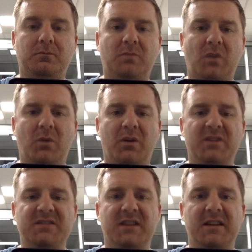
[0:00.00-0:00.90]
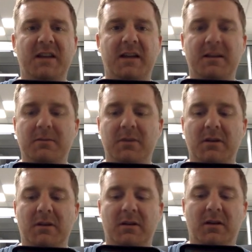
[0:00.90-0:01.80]
We're going to say name
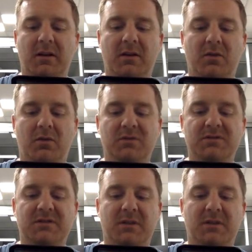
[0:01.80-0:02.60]
equals,